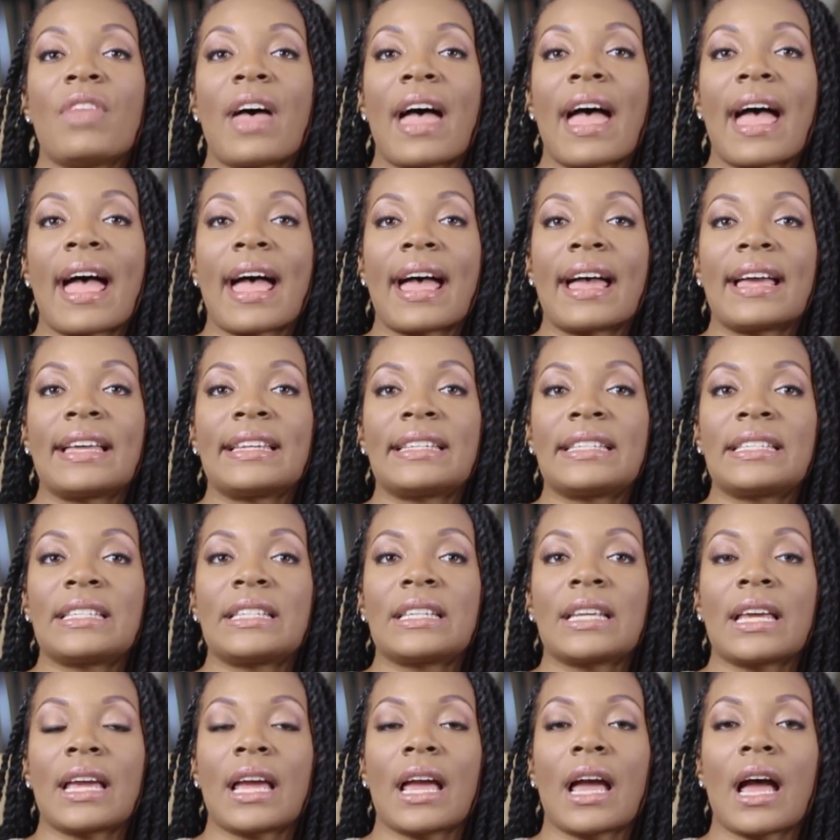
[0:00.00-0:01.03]
that
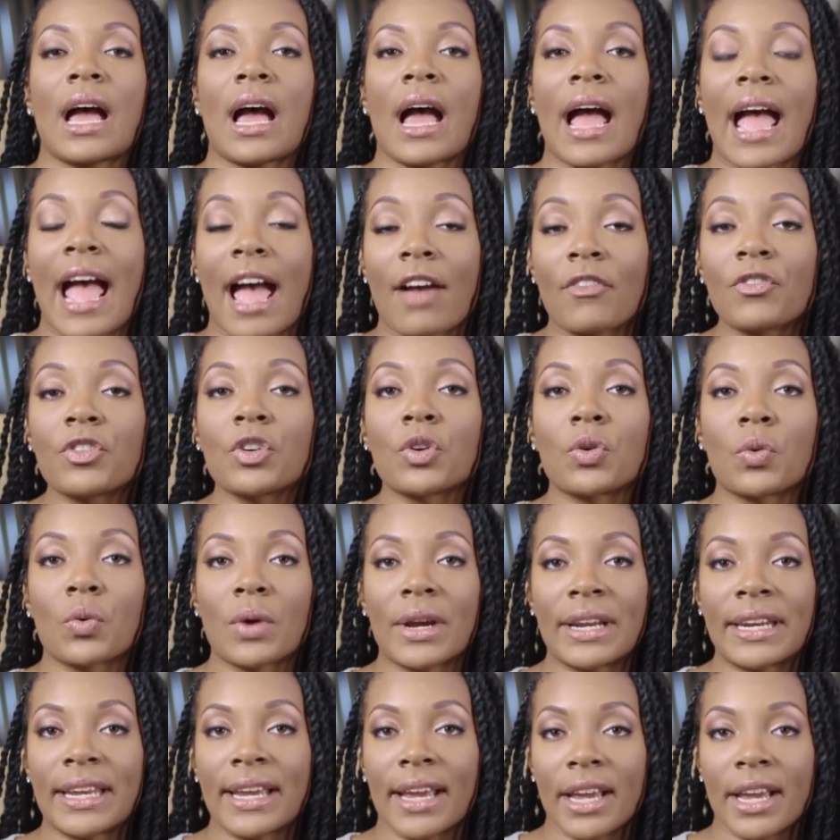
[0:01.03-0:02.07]
after
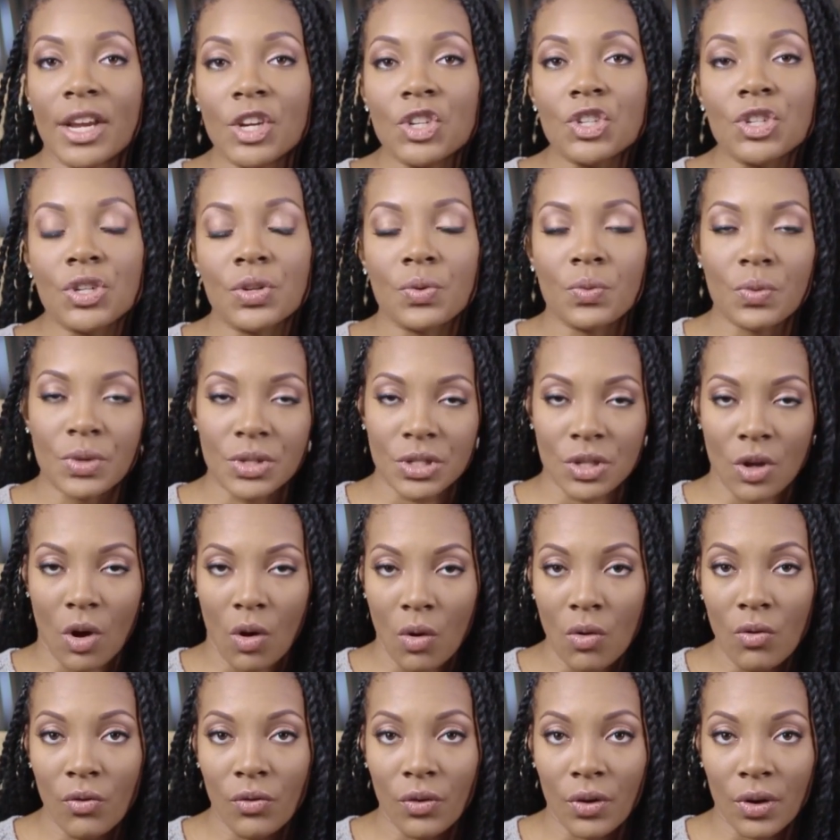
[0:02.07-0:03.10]
radiation was
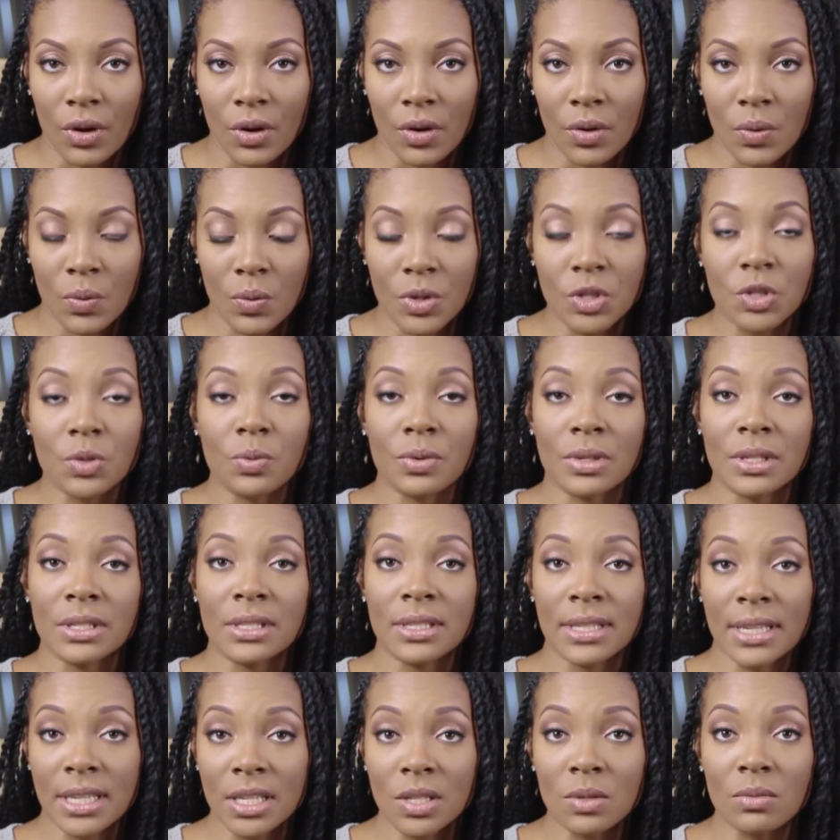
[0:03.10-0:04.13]
over, which
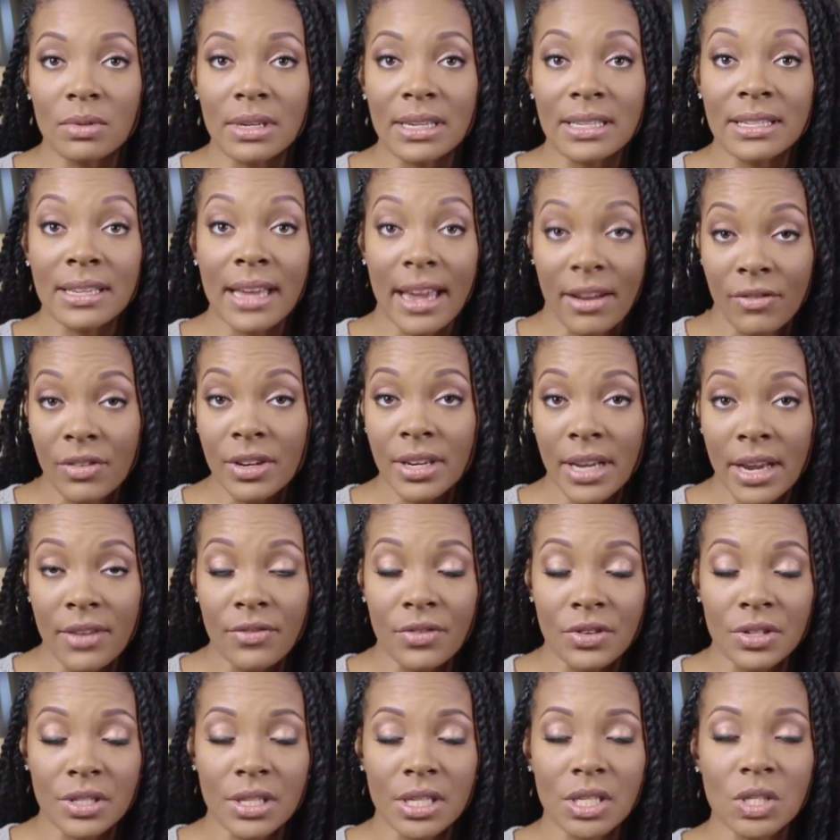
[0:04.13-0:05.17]
was six weeks every day
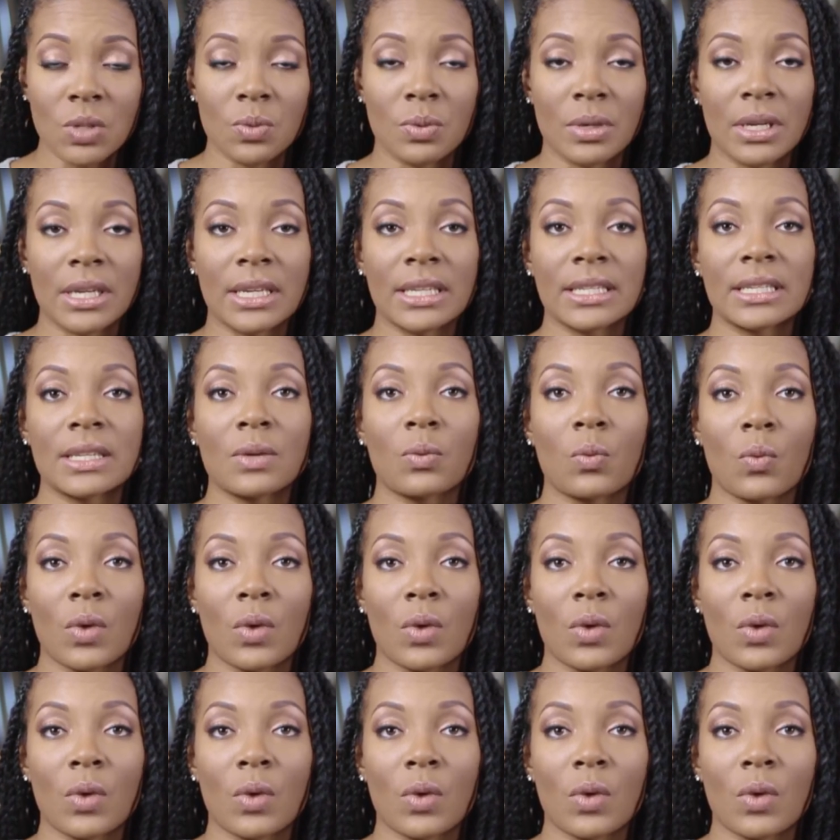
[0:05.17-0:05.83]
for six weeks,